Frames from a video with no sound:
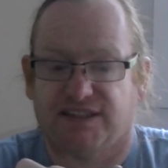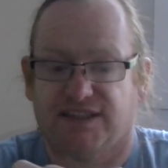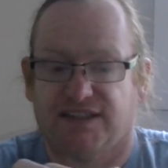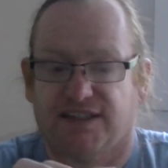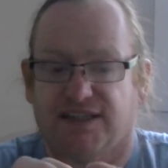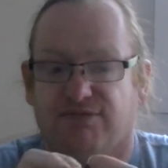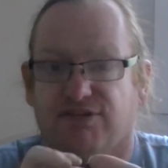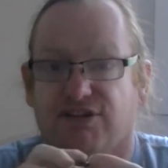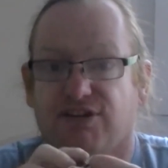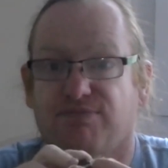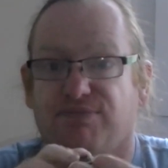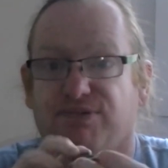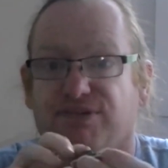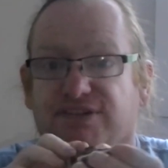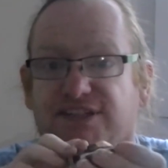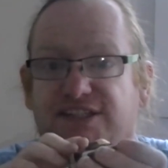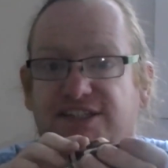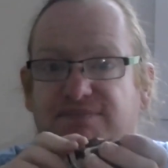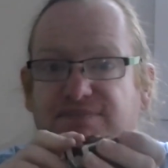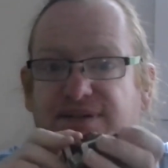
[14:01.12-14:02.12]
I'm going to put
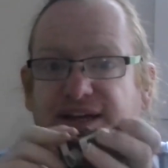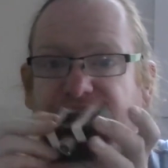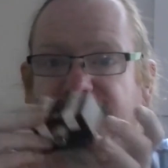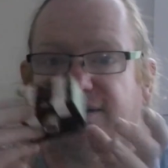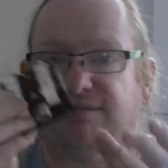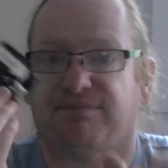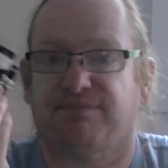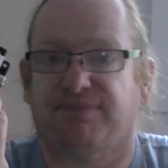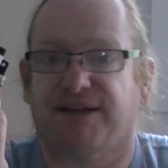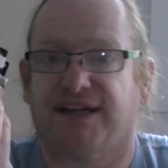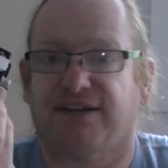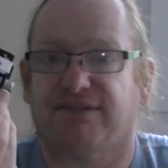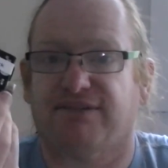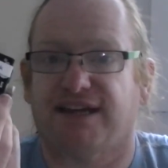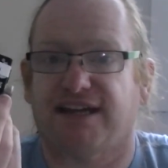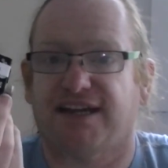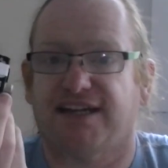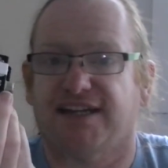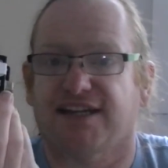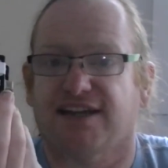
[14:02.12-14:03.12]
this back
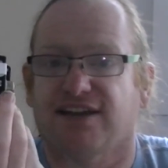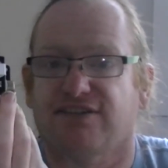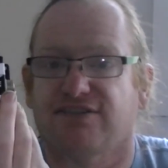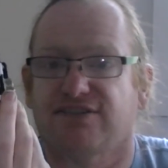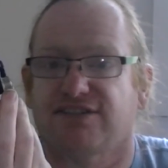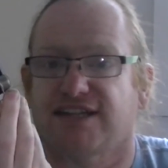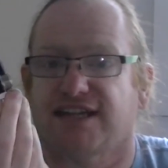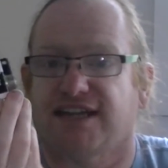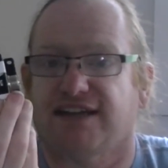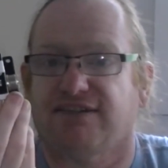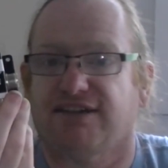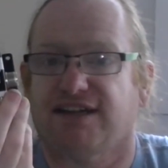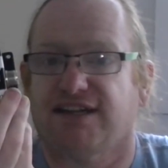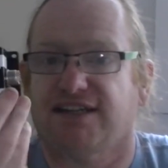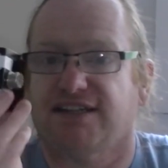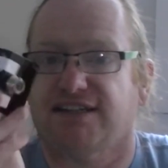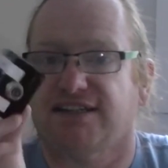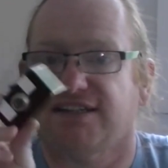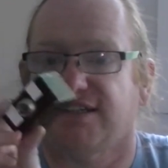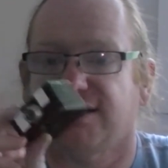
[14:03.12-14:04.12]
where it goes now,
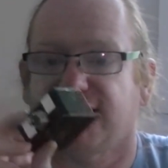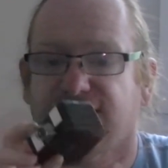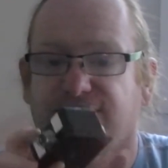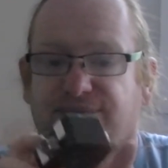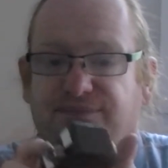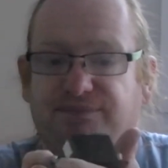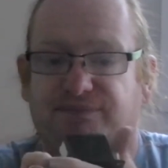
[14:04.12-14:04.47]
and then